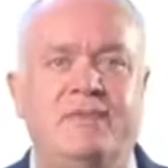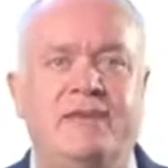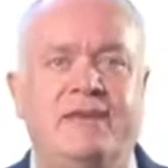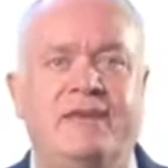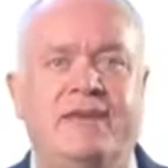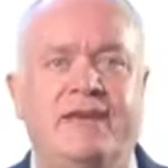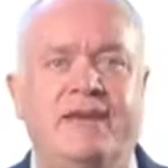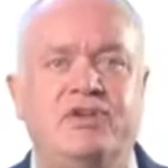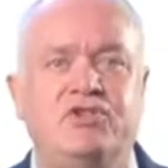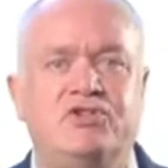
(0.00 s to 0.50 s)

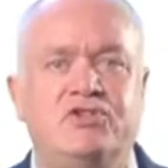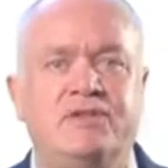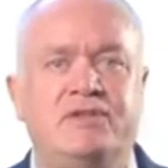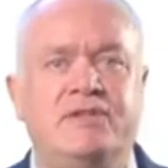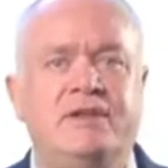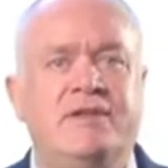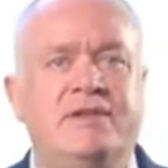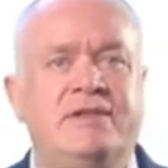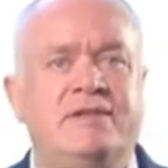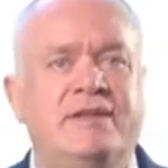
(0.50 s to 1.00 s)
medication
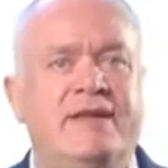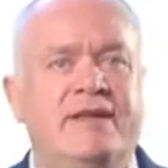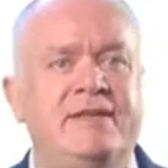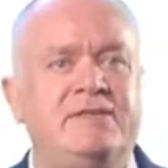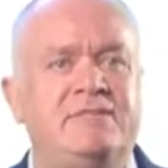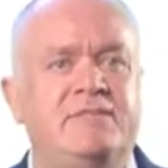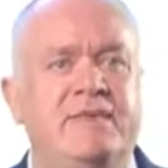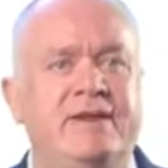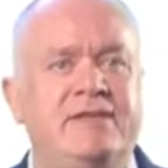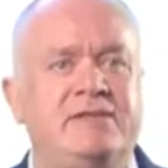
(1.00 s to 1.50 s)

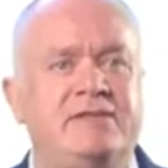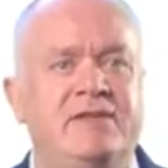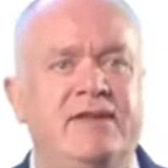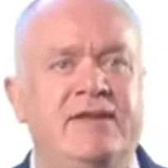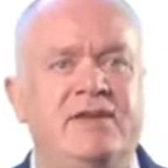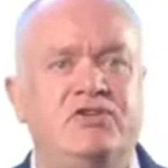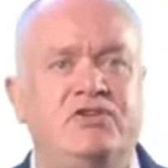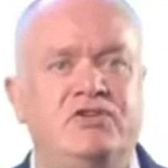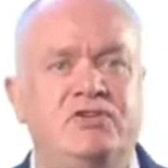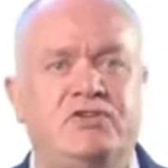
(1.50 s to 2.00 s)
dates back to
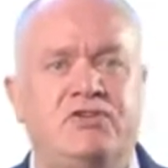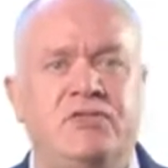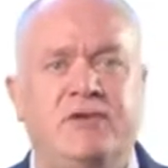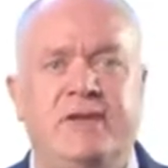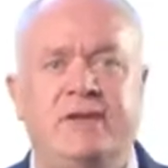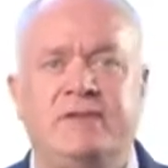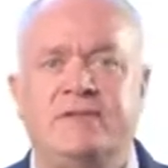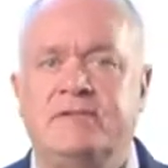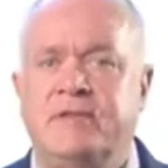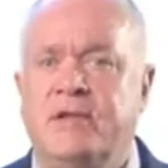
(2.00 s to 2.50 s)
the ancient
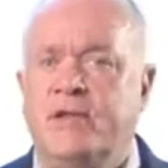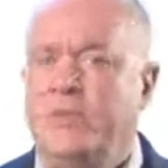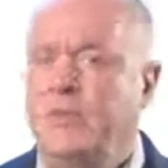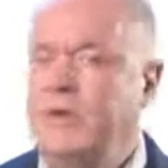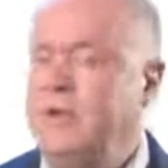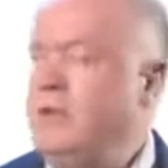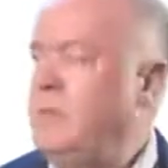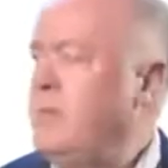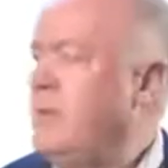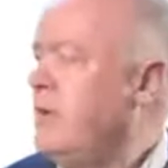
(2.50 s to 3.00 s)
Greeks,
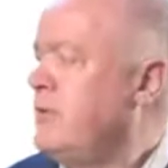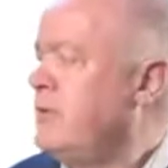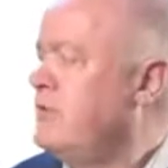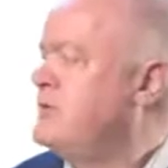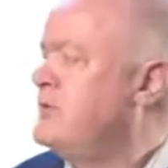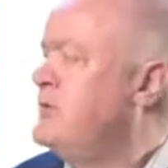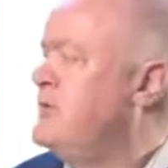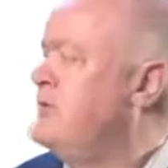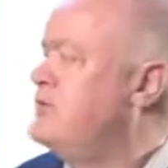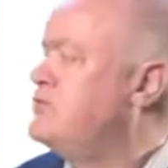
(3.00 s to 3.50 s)
when
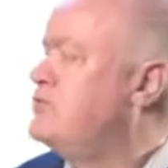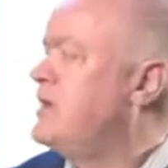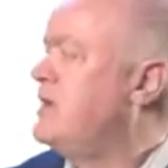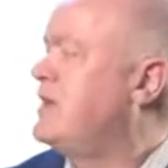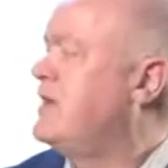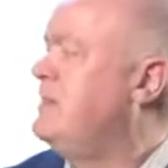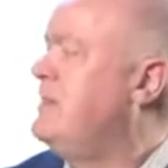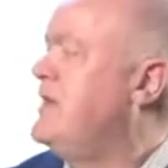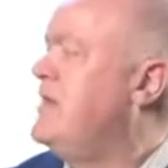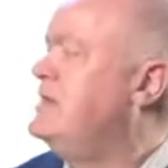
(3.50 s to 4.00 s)
Hippocrates
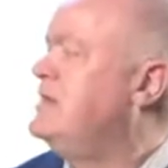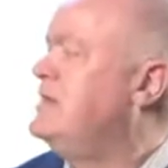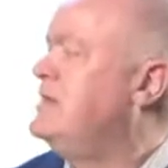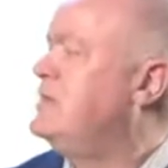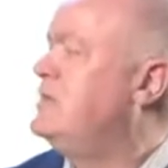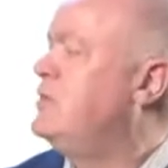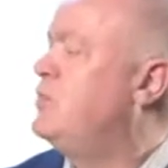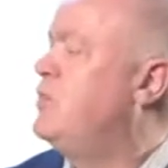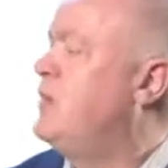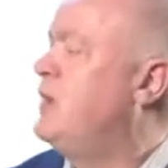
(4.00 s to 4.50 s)

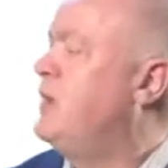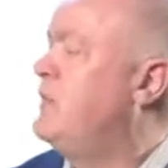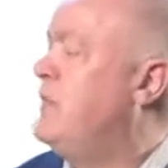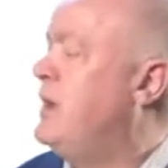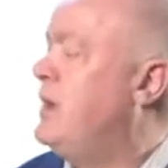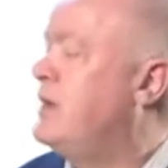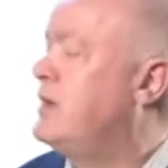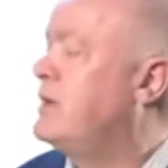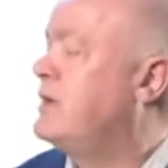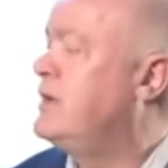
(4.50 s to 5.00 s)
recommended that willow
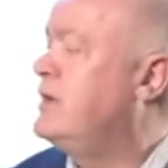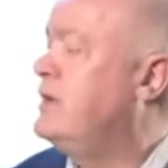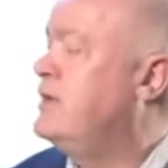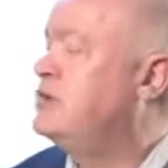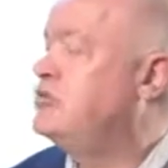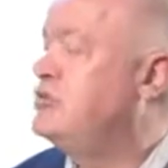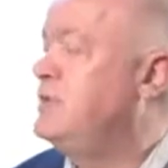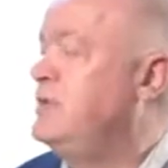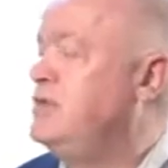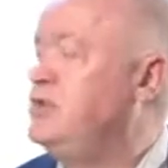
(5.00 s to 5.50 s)
bark
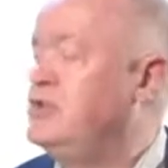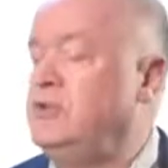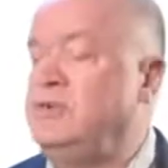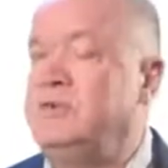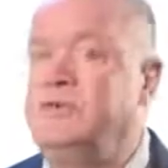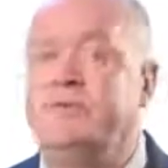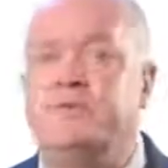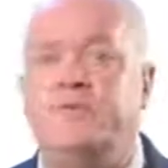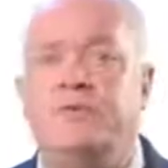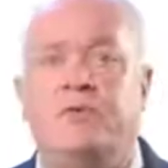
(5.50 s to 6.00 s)
should be
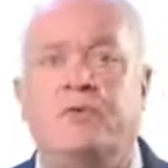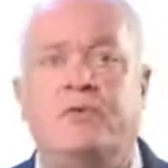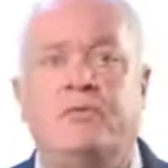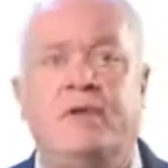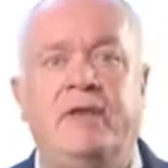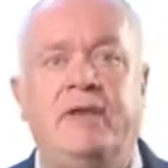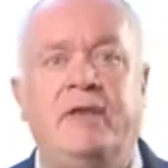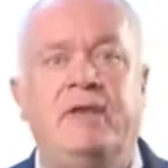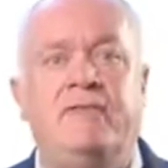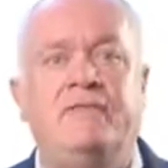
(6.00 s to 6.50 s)
chewed for
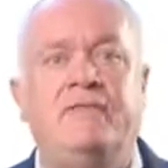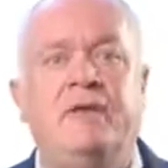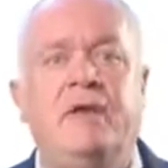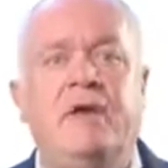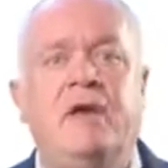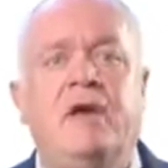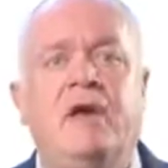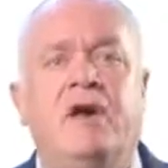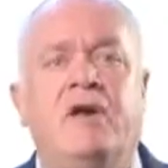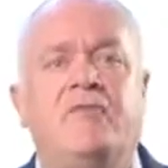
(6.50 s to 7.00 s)
relief
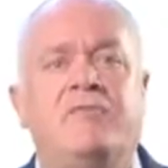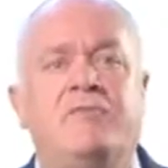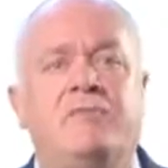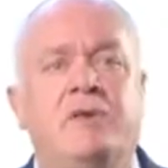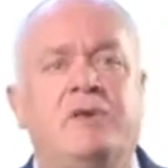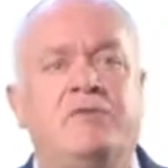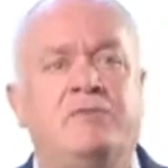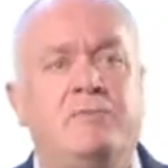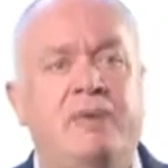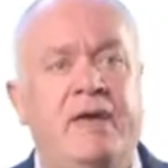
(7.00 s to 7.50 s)
of
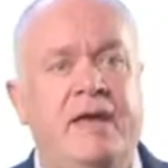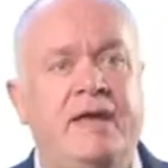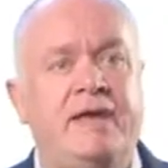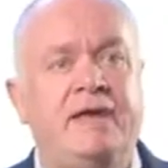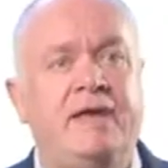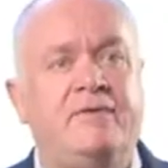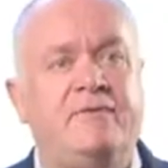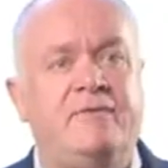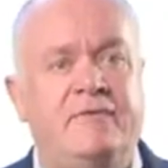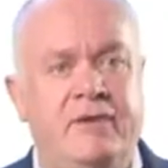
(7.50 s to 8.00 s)
both
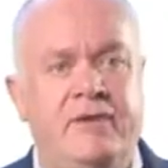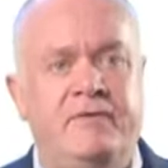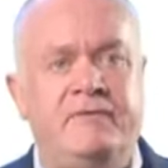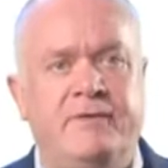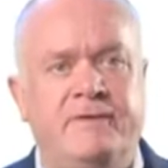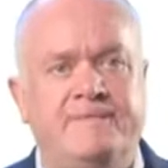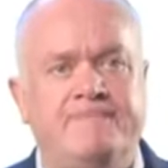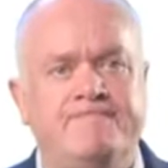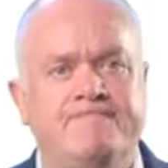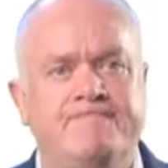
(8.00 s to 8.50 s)
pain and
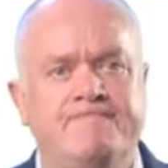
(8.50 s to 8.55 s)
fever.